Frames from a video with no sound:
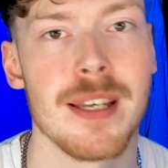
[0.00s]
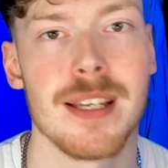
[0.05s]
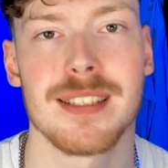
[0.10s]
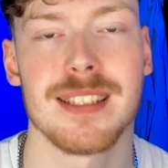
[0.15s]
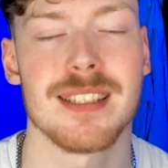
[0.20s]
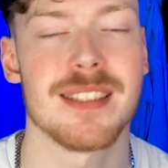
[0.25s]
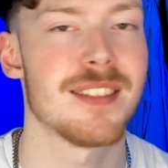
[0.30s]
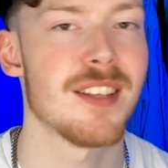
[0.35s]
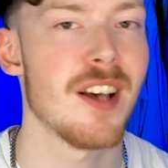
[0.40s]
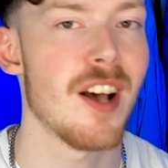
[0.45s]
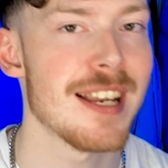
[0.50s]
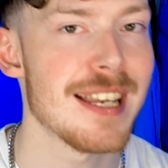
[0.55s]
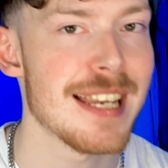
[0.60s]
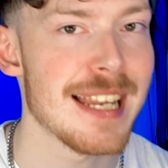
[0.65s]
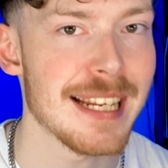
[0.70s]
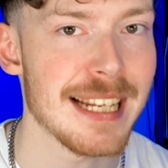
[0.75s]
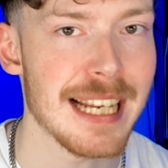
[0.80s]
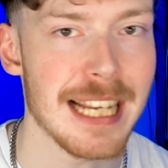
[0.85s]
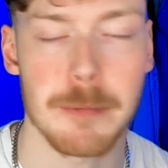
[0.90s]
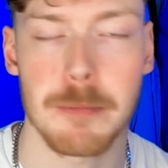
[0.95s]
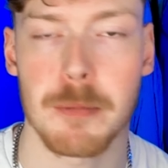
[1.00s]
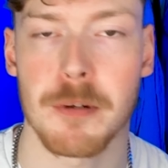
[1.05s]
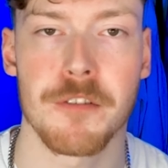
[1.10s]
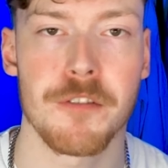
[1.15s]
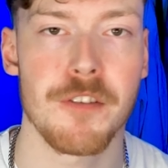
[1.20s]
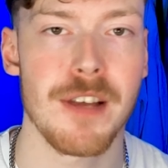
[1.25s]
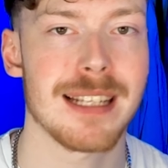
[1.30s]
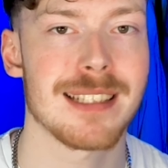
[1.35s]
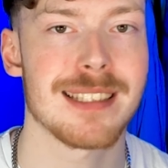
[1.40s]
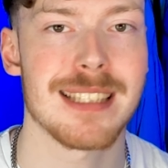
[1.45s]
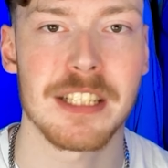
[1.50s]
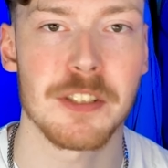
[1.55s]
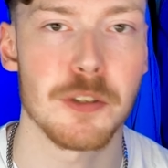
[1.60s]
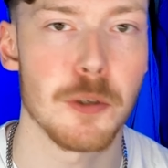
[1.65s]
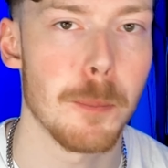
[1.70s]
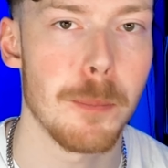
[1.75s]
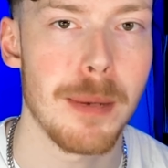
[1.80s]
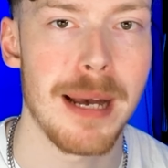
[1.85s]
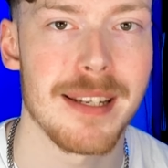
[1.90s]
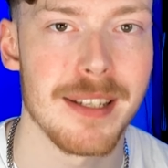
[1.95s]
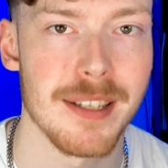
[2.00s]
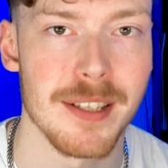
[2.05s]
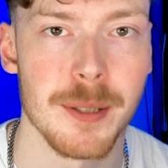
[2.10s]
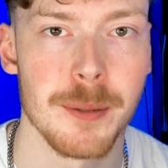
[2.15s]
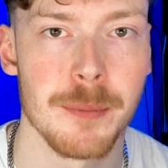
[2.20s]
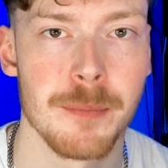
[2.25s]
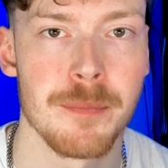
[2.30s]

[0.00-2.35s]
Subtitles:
designing and perfecting your banner,